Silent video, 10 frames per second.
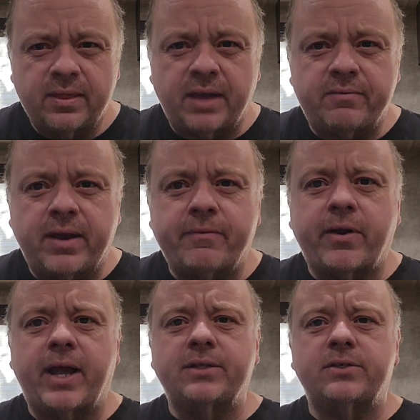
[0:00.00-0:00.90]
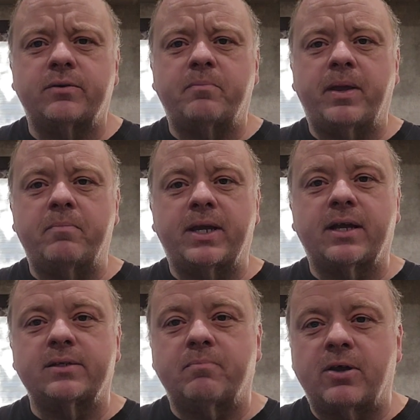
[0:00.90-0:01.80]
They've never answered me,
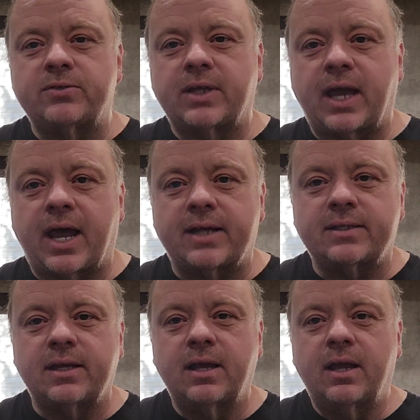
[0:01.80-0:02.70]
because most guys